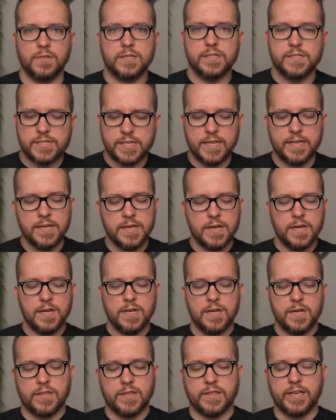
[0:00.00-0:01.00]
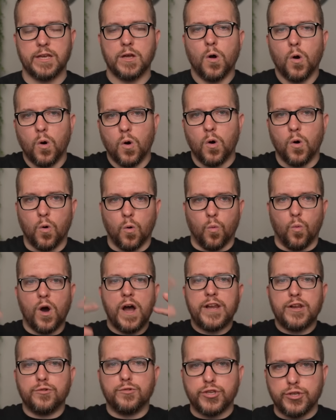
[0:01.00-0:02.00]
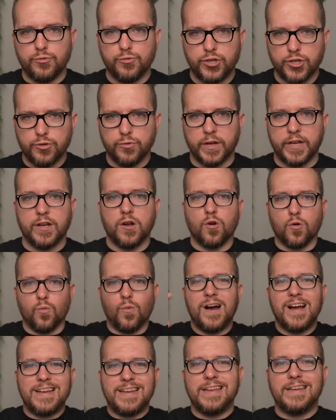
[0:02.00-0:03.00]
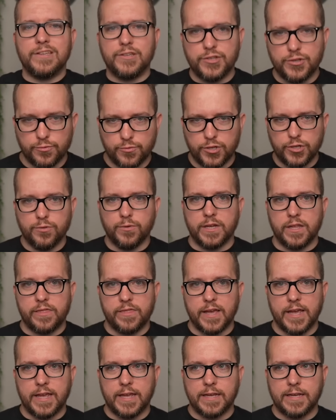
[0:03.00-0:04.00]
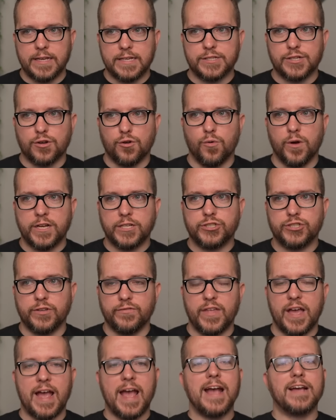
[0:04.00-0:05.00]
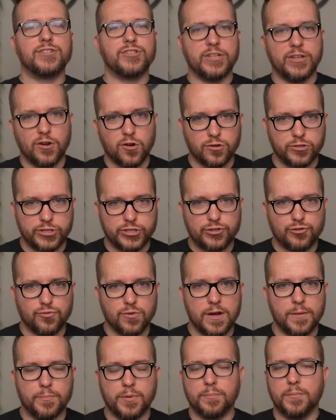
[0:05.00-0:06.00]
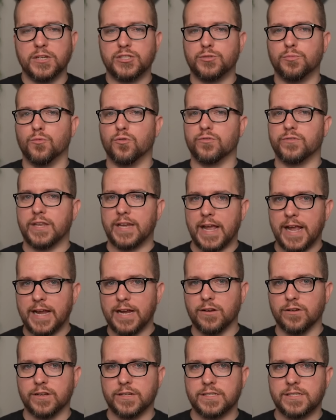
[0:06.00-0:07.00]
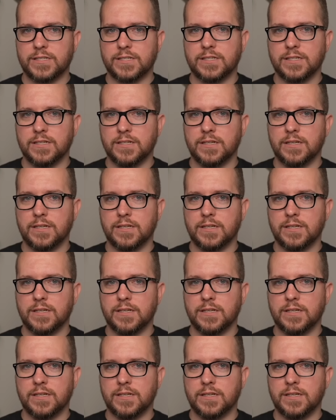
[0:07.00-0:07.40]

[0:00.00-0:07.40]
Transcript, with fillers: You see, the why don't you do it or why didn't you do it thing is a question that actually hurts Trump much more than Harris.